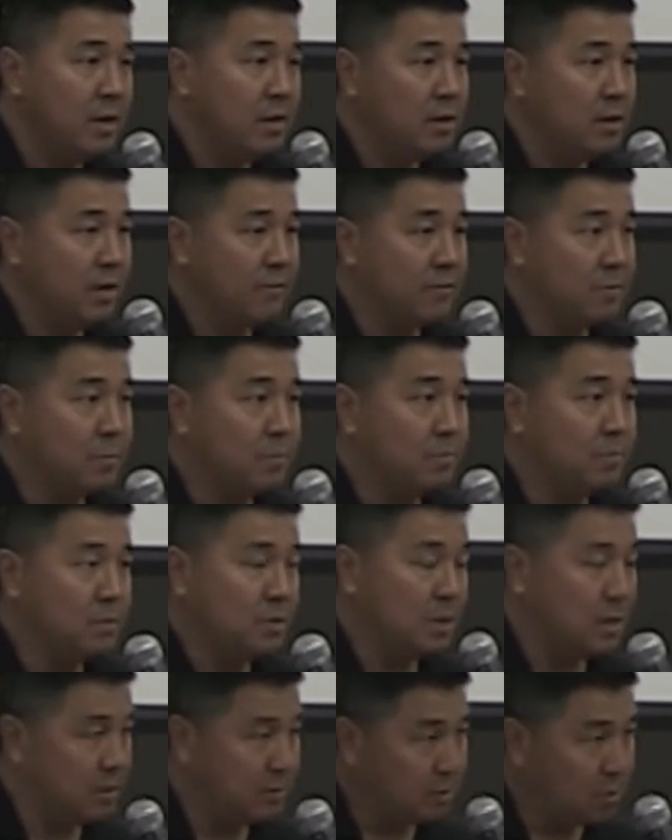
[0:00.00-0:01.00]
you have to
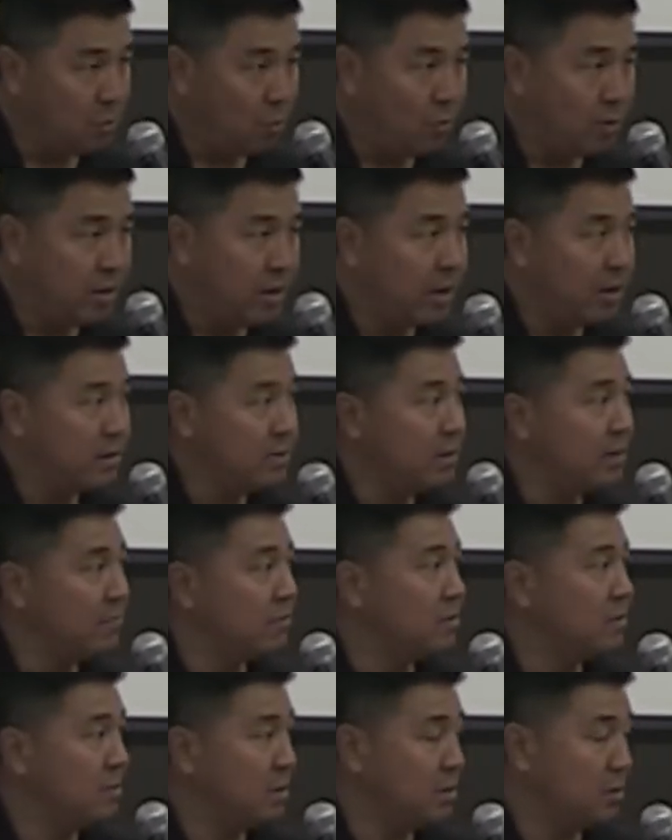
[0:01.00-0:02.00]
cut the cornea out, and you have
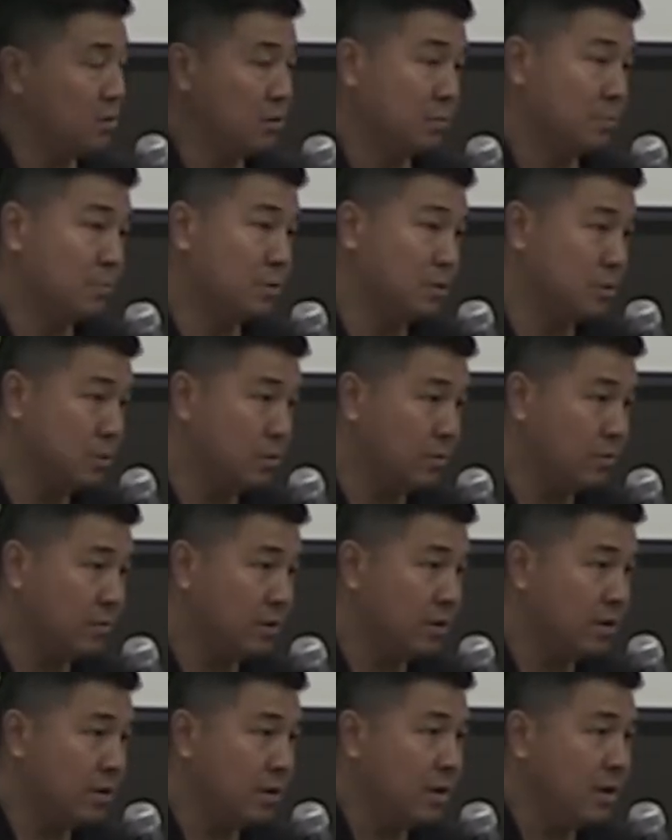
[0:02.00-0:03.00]
to you can preserve it.